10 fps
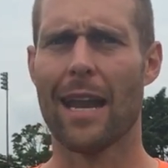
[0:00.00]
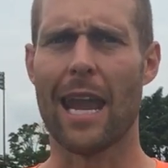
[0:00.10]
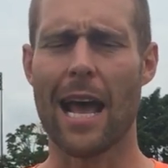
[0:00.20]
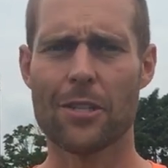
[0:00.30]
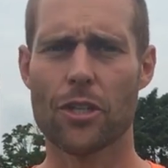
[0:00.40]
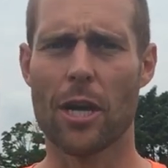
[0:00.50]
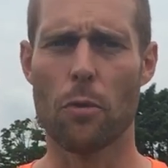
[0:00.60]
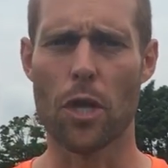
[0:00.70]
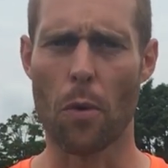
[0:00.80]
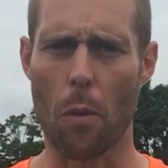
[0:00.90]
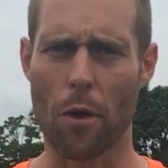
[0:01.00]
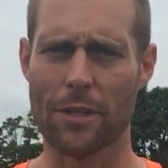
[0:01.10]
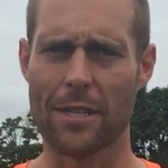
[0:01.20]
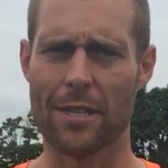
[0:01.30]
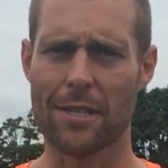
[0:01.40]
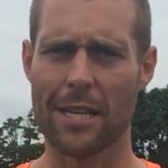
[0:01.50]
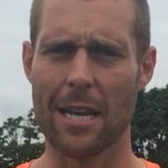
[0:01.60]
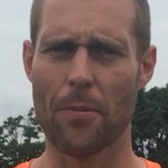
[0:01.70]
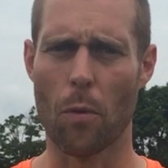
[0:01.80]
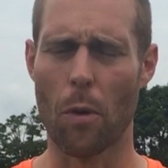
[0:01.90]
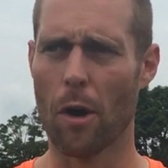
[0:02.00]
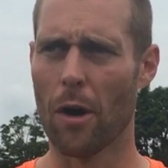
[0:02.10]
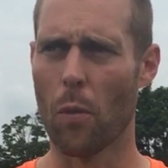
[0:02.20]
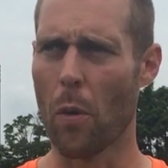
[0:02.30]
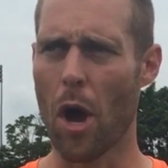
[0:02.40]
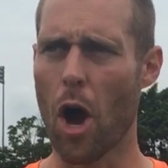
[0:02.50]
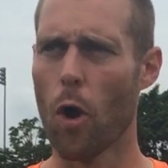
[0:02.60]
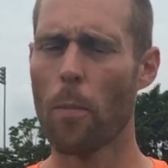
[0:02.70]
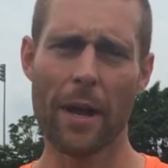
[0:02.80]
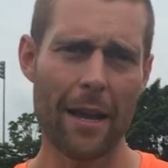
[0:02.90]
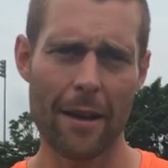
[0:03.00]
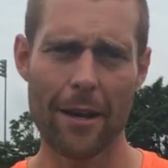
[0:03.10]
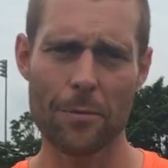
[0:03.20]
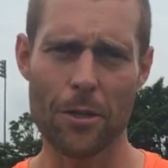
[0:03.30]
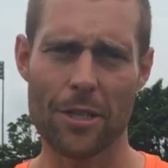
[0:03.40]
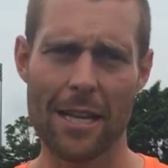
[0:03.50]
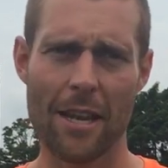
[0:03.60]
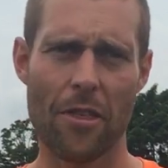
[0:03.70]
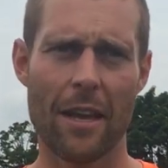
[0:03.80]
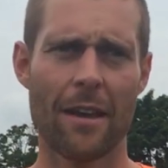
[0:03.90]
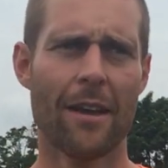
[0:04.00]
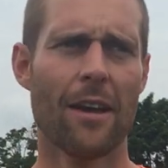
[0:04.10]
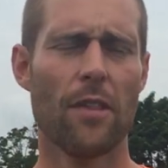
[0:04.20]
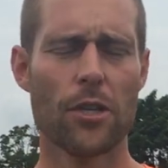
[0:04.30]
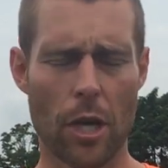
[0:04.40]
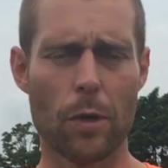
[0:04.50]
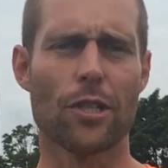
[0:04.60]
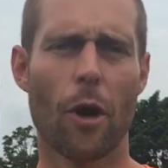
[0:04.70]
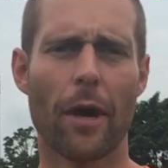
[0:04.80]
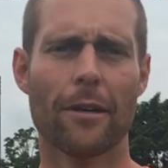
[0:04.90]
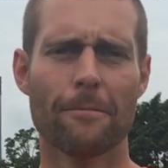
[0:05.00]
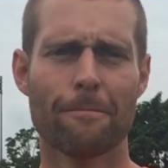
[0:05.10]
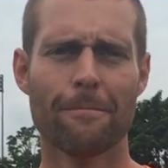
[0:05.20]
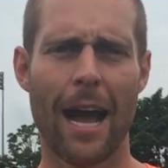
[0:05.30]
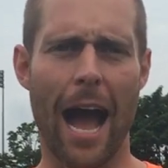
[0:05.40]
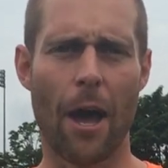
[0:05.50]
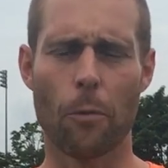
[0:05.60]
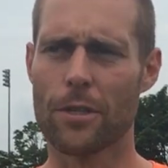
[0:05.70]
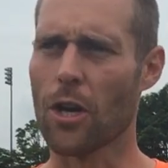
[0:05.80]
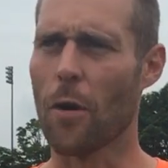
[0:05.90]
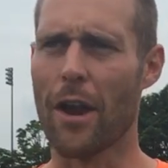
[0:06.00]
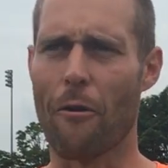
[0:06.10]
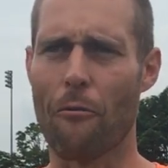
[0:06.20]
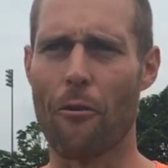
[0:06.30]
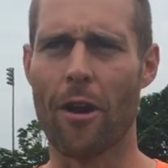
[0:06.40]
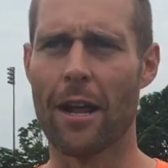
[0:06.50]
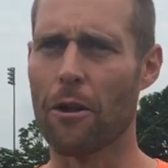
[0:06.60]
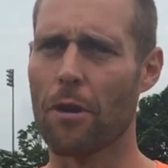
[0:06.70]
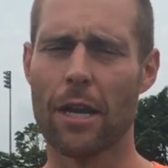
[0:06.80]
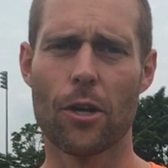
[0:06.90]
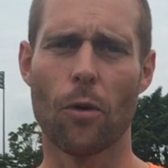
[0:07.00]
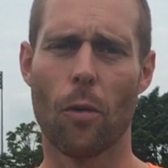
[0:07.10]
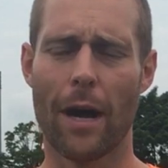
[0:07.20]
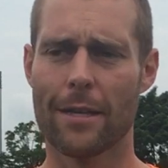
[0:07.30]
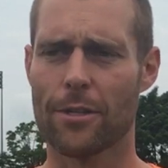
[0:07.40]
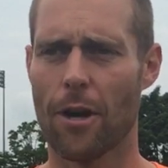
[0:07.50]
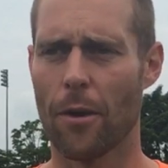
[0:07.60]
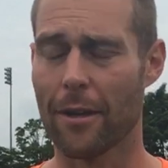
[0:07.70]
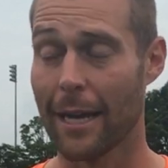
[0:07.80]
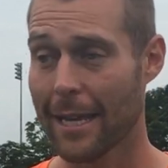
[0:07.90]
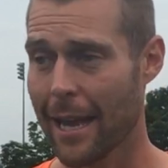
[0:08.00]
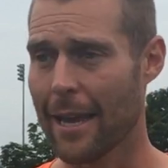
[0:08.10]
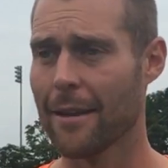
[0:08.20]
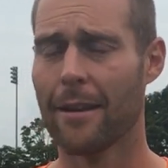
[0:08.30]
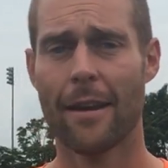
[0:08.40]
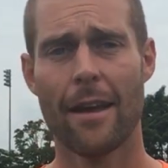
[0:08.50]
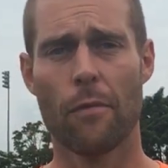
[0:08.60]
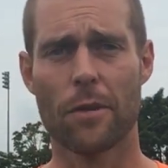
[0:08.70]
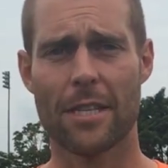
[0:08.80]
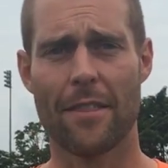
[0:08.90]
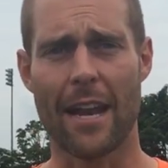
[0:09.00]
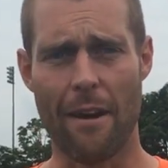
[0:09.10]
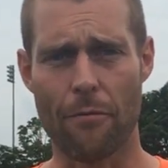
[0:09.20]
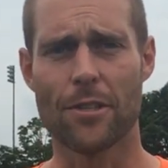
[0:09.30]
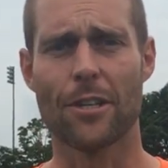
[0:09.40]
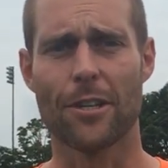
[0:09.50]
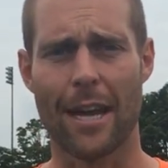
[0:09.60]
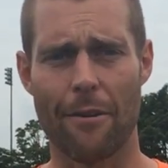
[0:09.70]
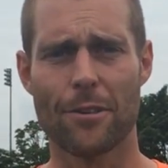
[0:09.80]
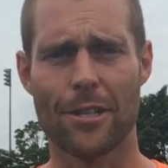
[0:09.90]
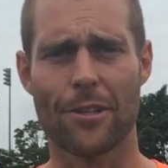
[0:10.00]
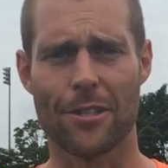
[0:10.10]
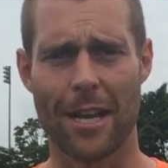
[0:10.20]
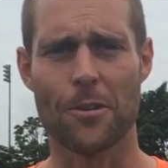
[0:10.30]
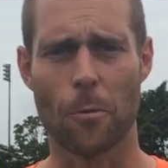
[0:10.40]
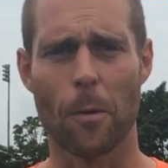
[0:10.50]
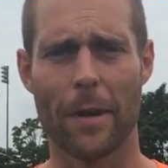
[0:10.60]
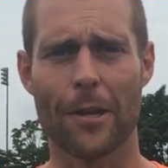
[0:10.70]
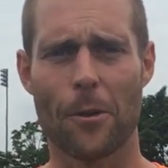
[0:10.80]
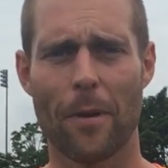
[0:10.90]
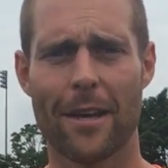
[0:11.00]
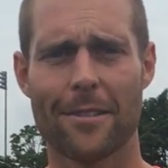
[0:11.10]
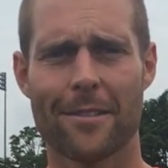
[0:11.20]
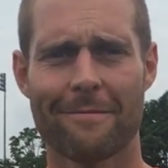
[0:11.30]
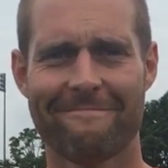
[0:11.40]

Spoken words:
Last year we knew what we wanted to see, but we were hoping as much as anything. This year we saw it, and we saw it in a really, really cool way. So again, if we see that every single day, every single session, we'll be in a good place.